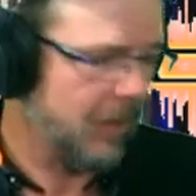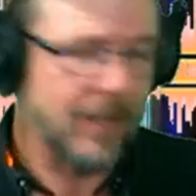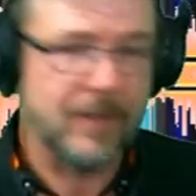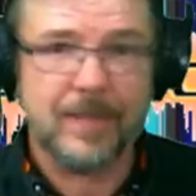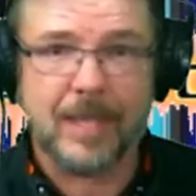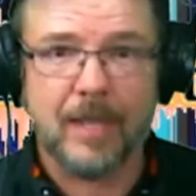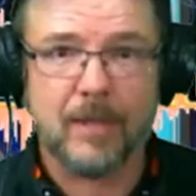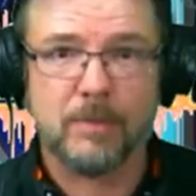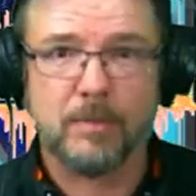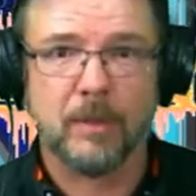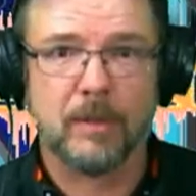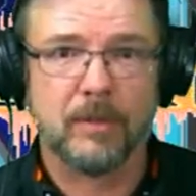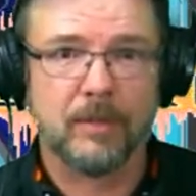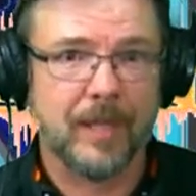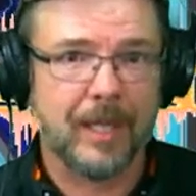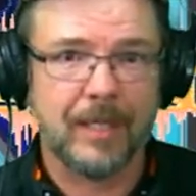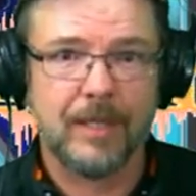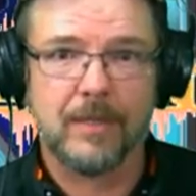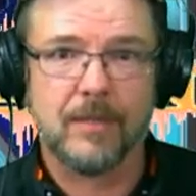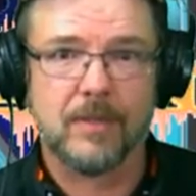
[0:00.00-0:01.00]
That's how
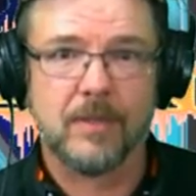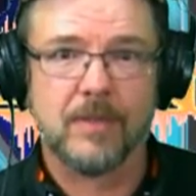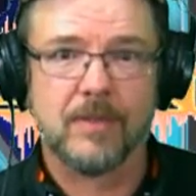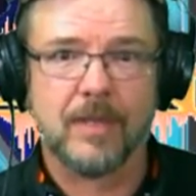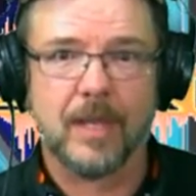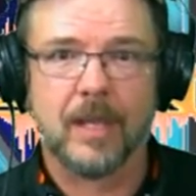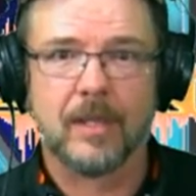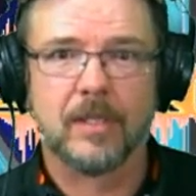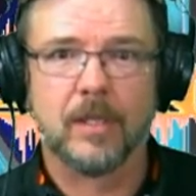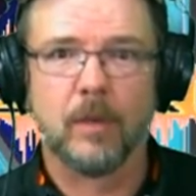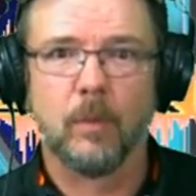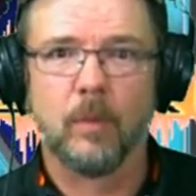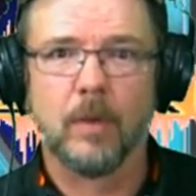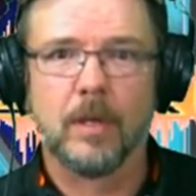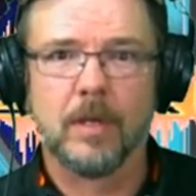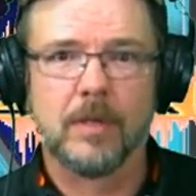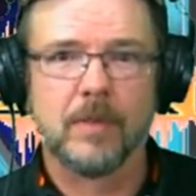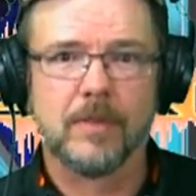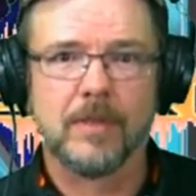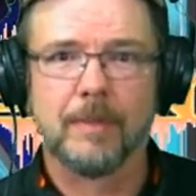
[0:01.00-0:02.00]
spontaneous this actually
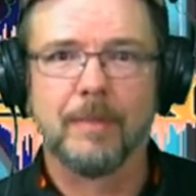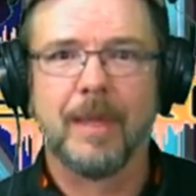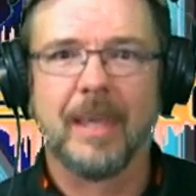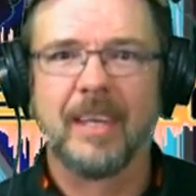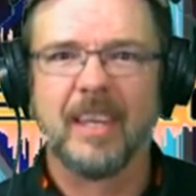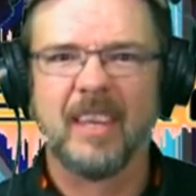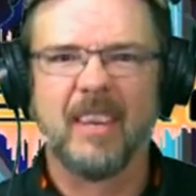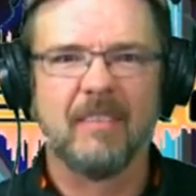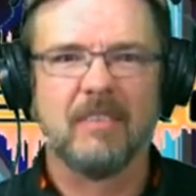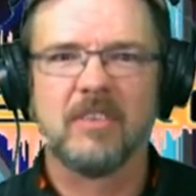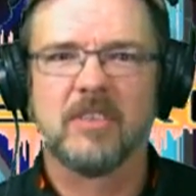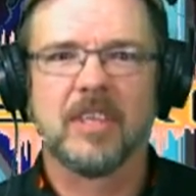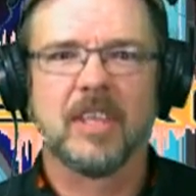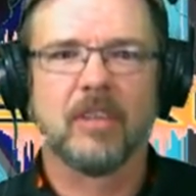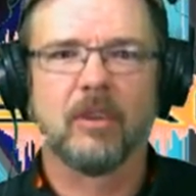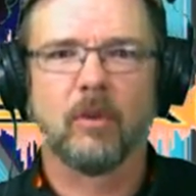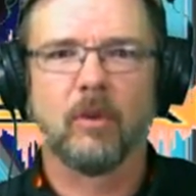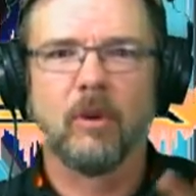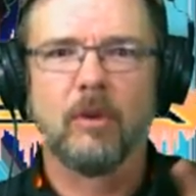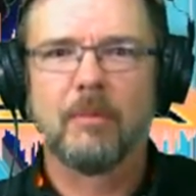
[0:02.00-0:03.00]
was. I mean, I didn't even set
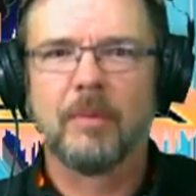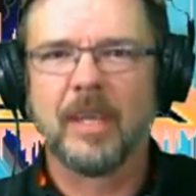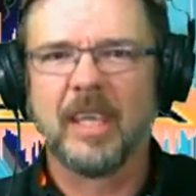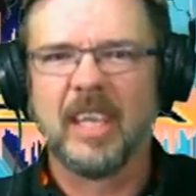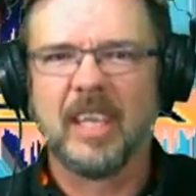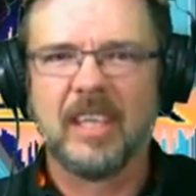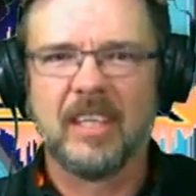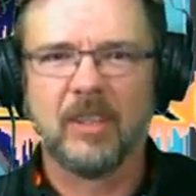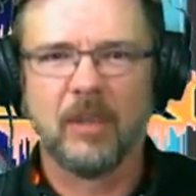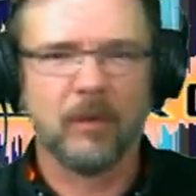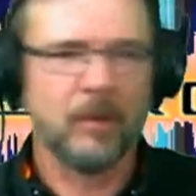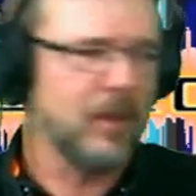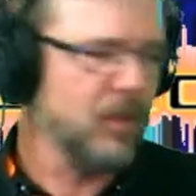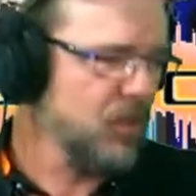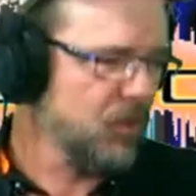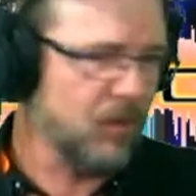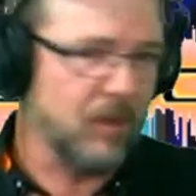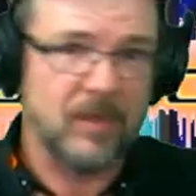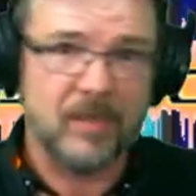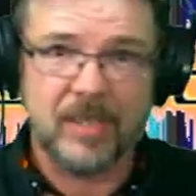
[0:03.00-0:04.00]
the chroma key. The green
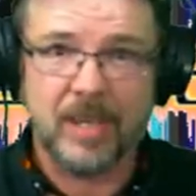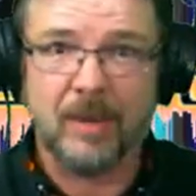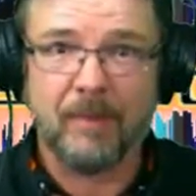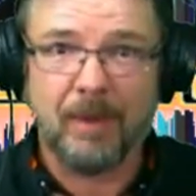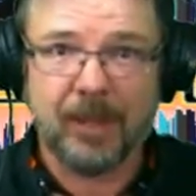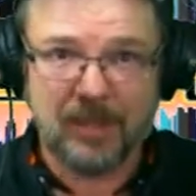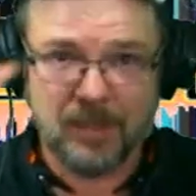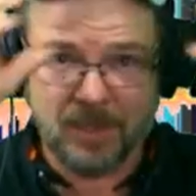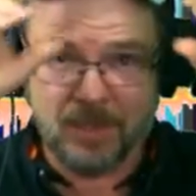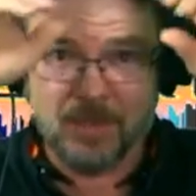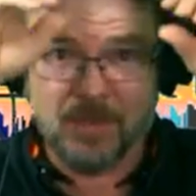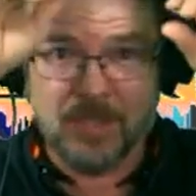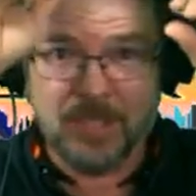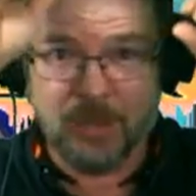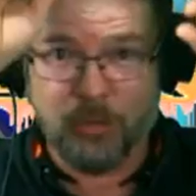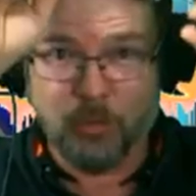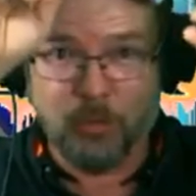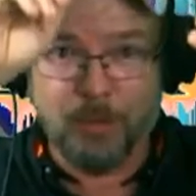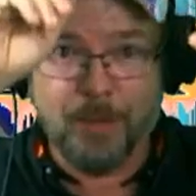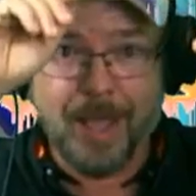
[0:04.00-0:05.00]
screen's not right. You could see
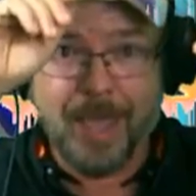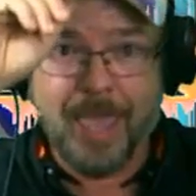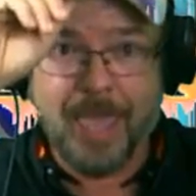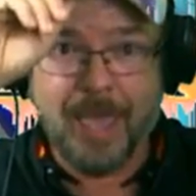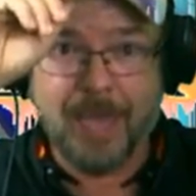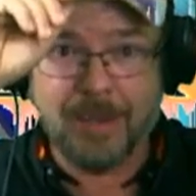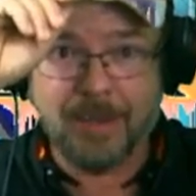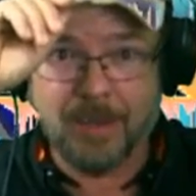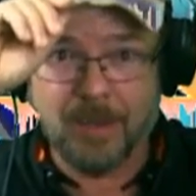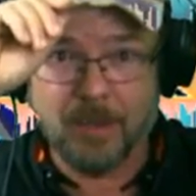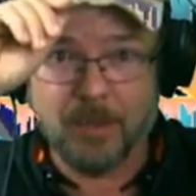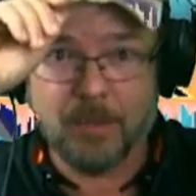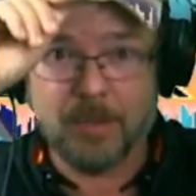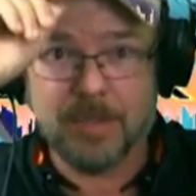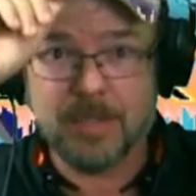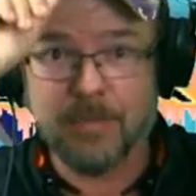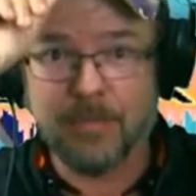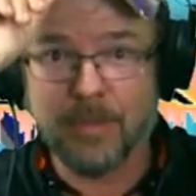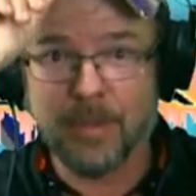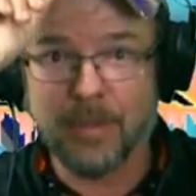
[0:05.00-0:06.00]
through my hat, in other
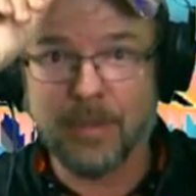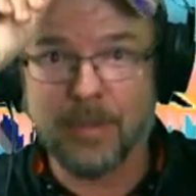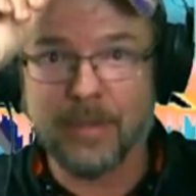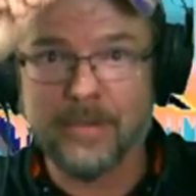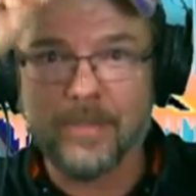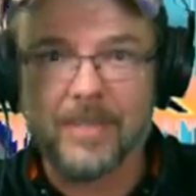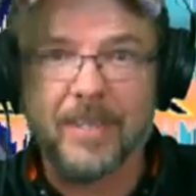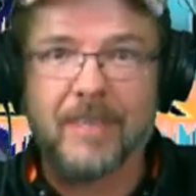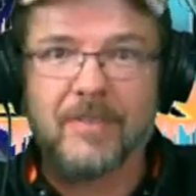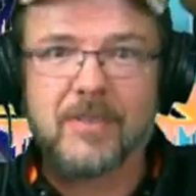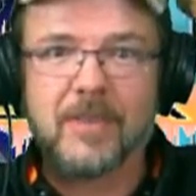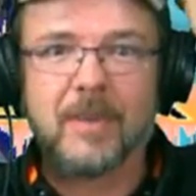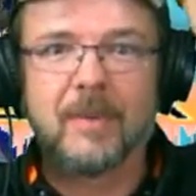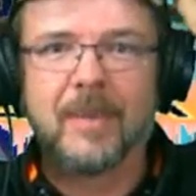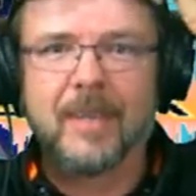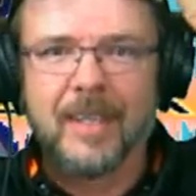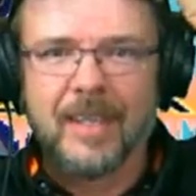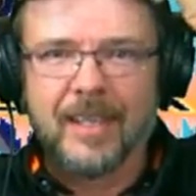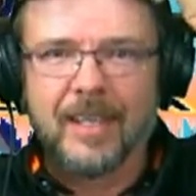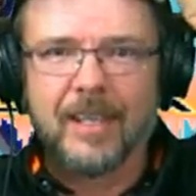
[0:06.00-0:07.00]
words, if you look close enough, so
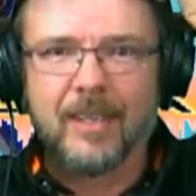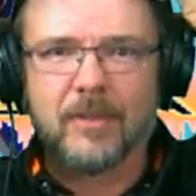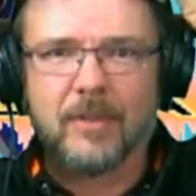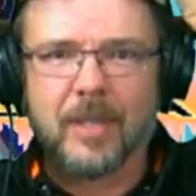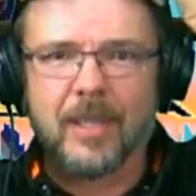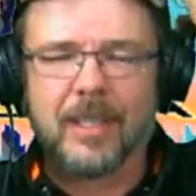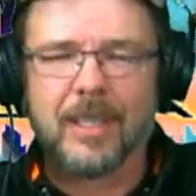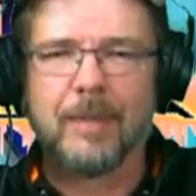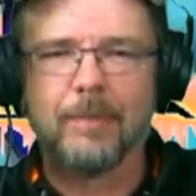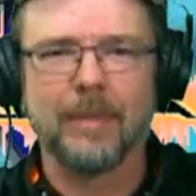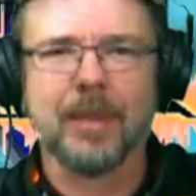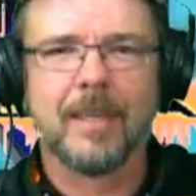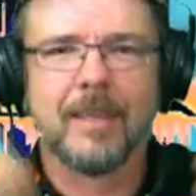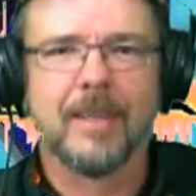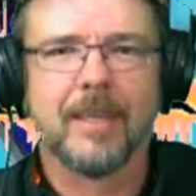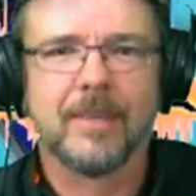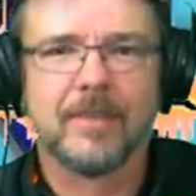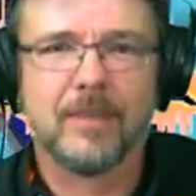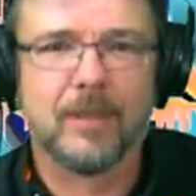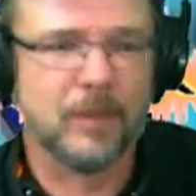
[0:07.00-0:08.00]
I'll try to keep
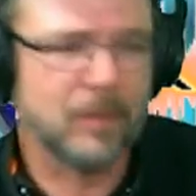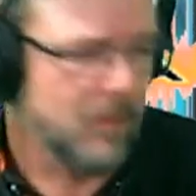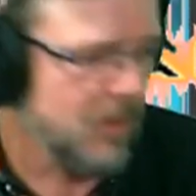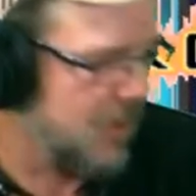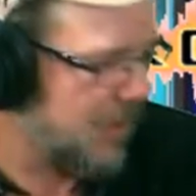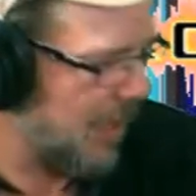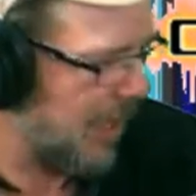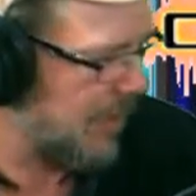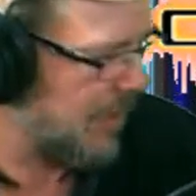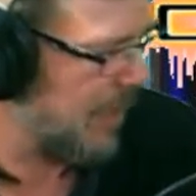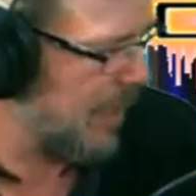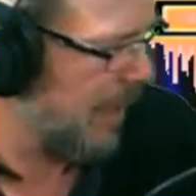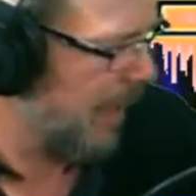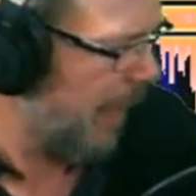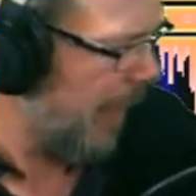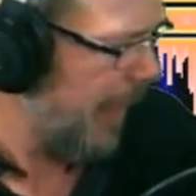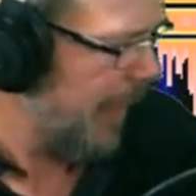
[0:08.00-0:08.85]
that as a low distraction.